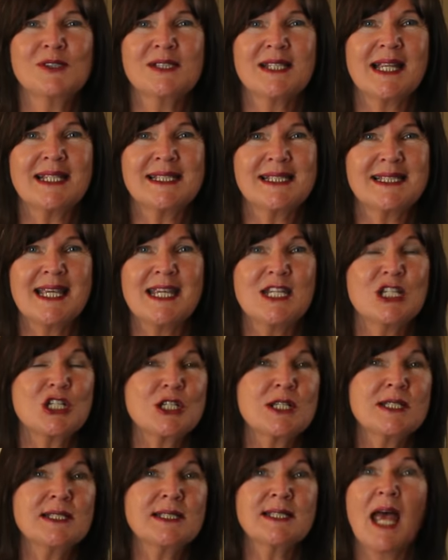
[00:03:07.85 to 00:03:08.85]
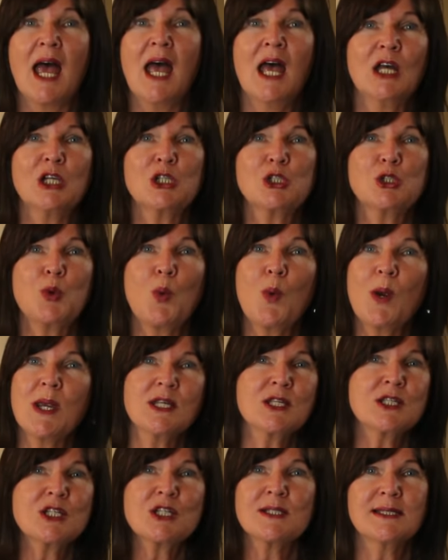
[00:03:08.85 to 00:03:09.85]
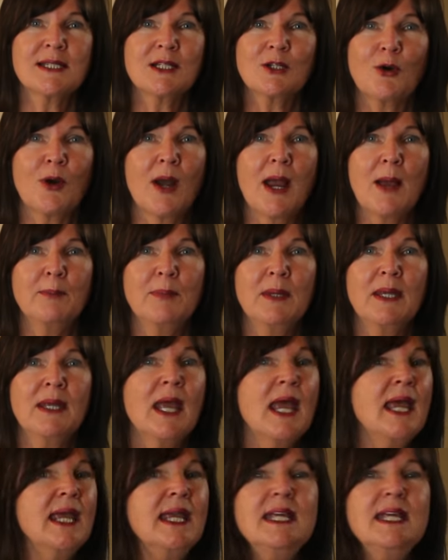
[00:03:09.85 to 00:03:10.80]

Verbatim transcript: sensations, twinges and cramping.